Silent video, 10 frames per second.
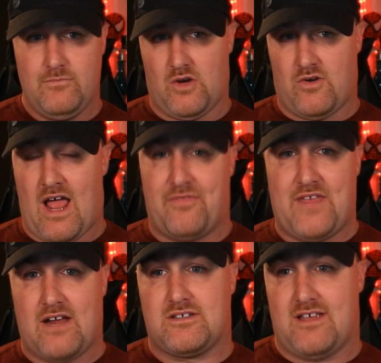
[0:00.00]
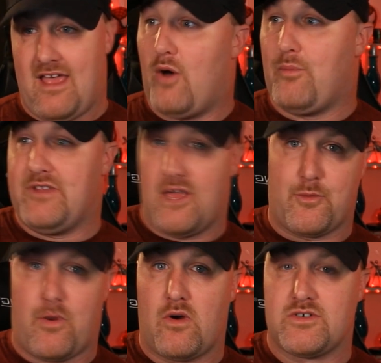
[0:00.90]
You're not there to help the other
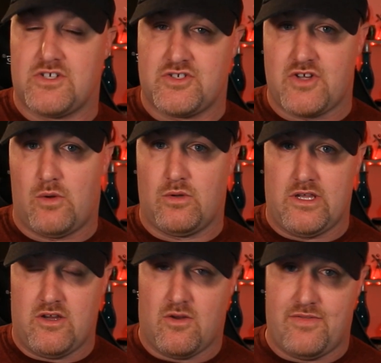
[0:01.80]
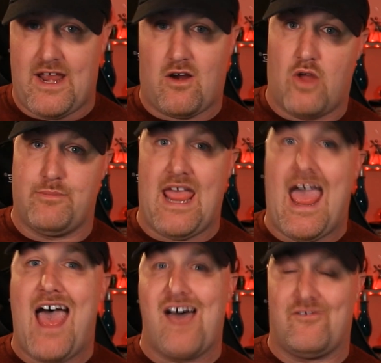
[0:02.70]
person solely. You're there on
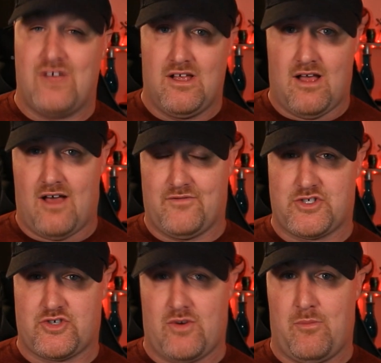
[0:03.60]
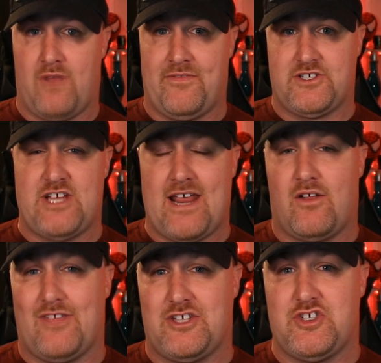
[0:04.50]
behalf of the streamer and the
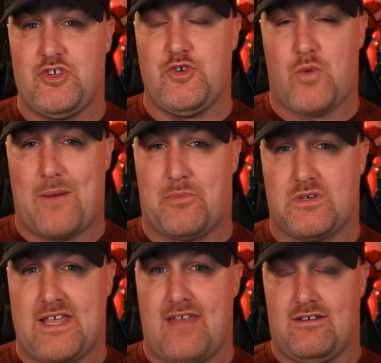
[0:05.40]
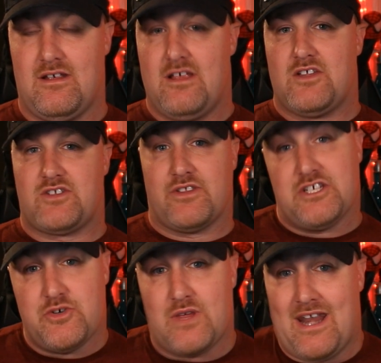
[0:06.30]
channel that you represent so
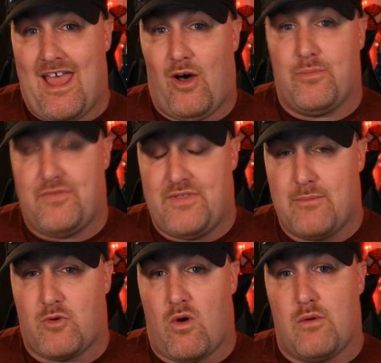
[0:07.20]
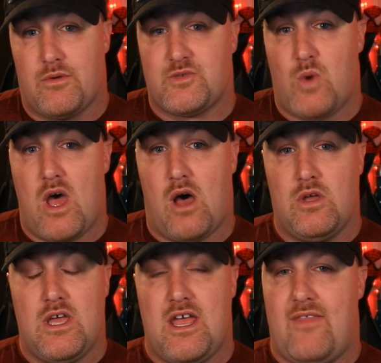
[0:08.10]
that you can help them grow as well.
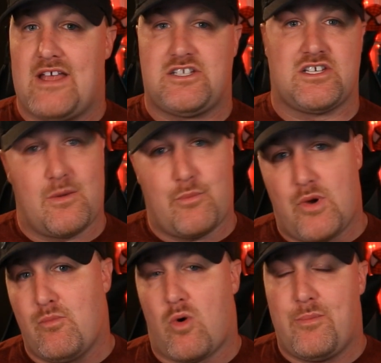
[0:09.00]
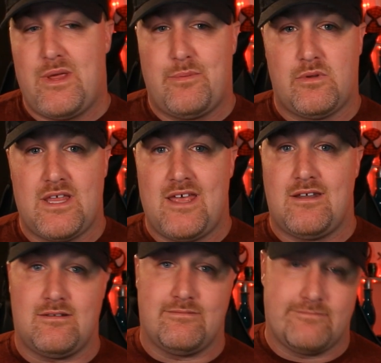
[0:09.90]
And that's just going to bring more people in,
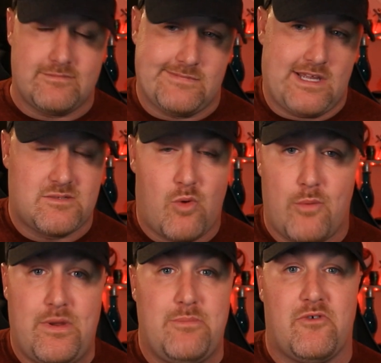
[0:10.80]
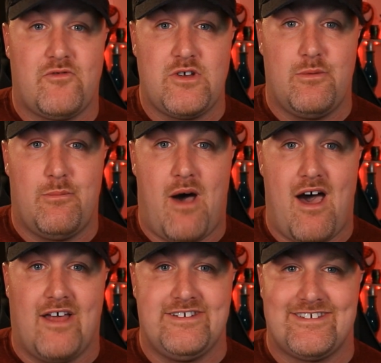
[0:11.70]
and that's more people for you to
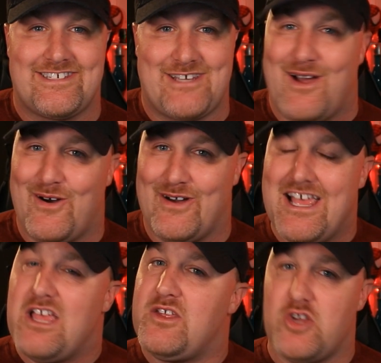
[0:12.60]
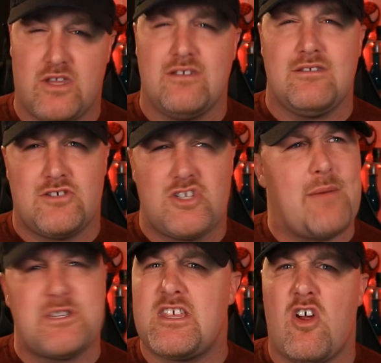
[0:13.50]
mod. So job
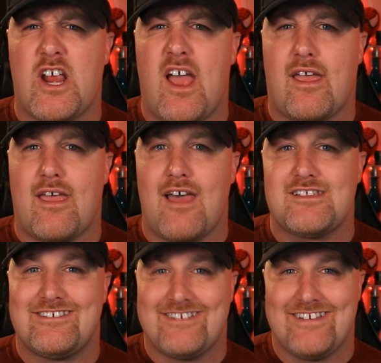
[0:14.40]
security, I guess.